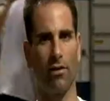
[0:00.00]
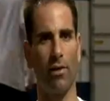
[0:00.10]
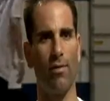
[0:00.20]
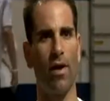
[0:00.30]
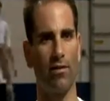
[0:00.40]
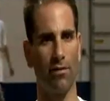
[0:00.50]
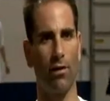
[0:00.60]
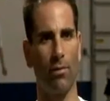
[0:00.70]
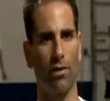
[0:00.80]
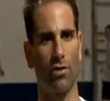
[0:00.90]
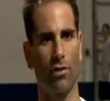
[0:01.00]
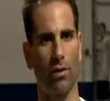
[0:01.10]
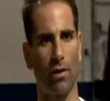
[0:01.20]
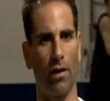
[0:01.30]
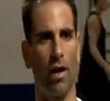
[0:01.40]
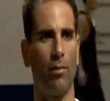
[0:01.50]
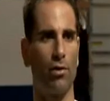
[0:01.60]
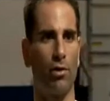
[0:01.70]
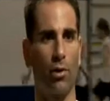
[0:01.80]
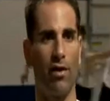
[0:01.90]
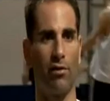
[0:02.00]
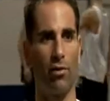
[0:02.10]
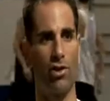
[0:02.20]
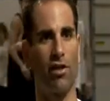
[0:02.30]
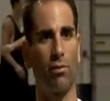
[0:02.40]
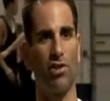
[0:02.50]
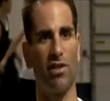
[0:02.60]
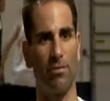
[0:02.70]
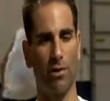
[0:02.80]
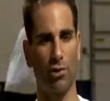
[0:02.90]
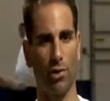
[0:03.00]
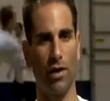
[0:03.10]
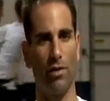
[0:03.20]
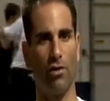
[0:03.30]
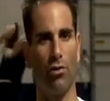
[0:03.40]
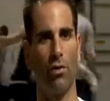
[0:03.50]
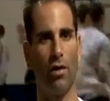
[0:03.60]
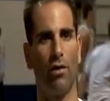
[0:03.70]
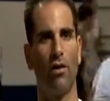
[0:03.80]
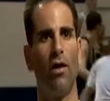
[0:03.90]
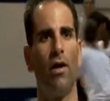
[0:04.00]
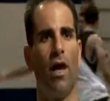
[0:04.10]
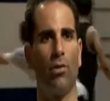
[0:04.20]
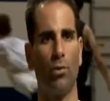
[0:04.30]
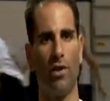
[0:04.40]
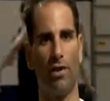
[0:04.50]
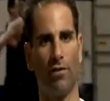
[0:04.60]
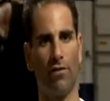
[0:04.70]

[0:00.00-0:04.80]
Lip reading: E-Man's very much able to create his own shots, which he's been trained to do here, and read the